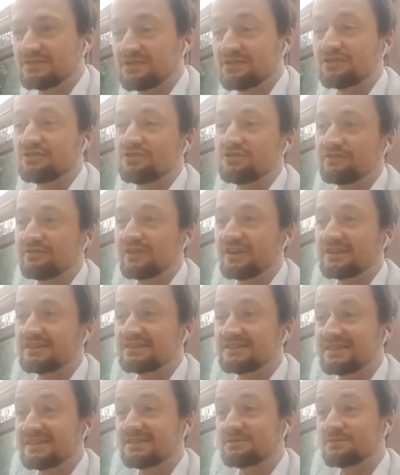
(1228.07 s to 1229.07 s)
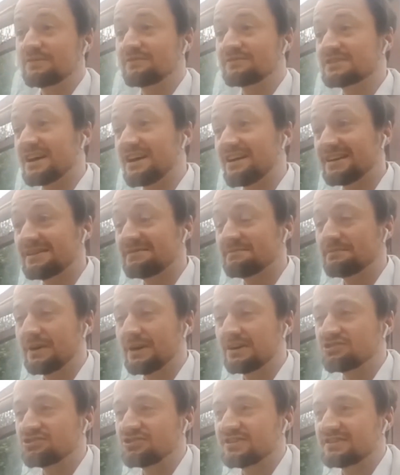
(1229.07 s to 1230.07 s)
so that universities with
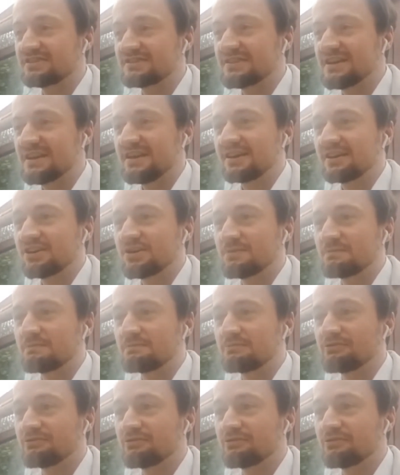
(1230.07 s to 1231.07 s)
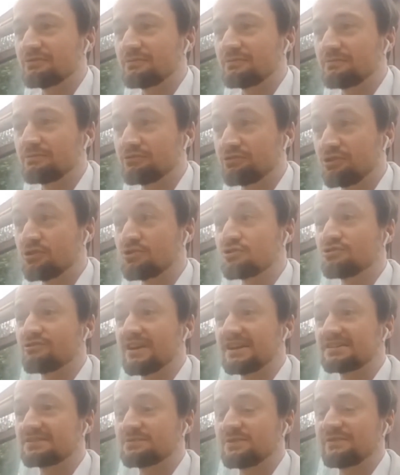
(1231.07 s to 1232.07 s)
tight budgets can
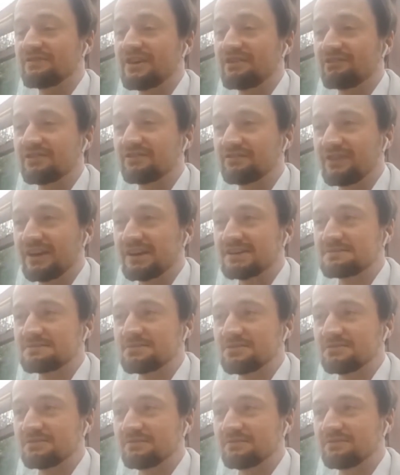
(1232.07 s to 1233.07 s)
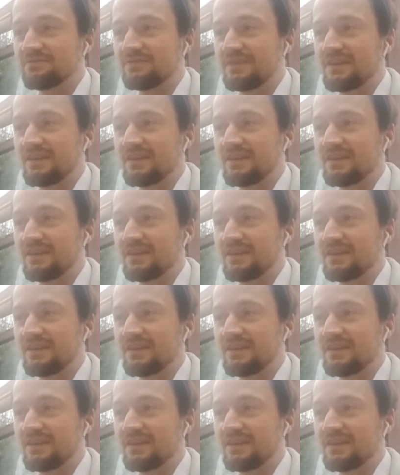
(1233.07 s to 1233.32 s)
progress with their investment?